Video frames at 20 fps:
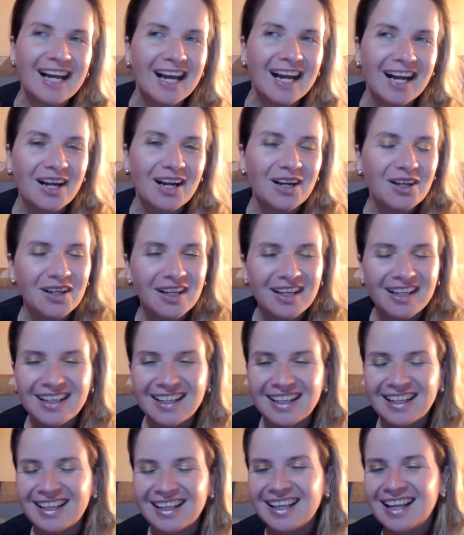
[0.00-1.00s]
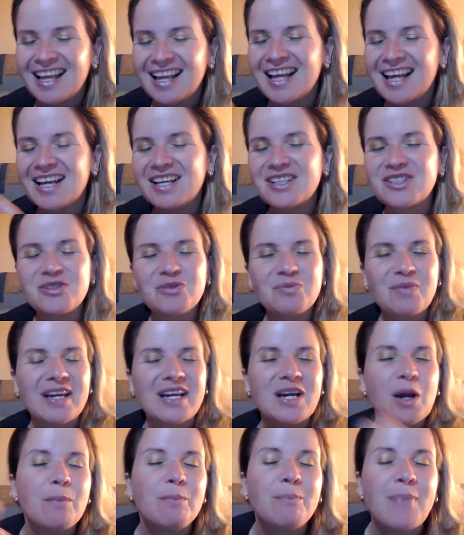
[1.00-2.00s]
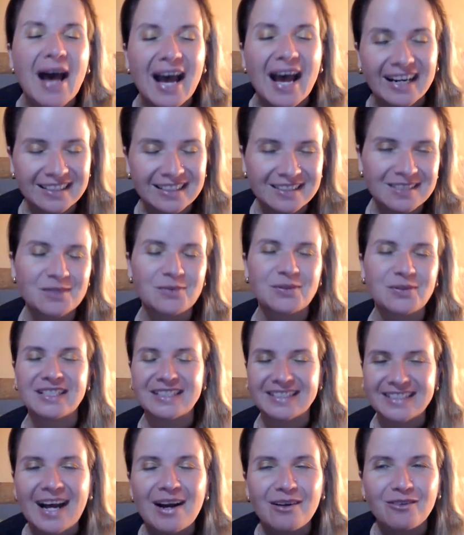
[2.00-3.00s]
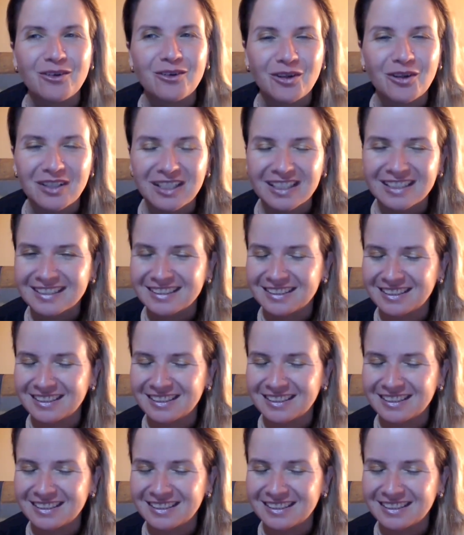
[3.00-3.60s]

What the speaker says: uh, to make a pact with the devil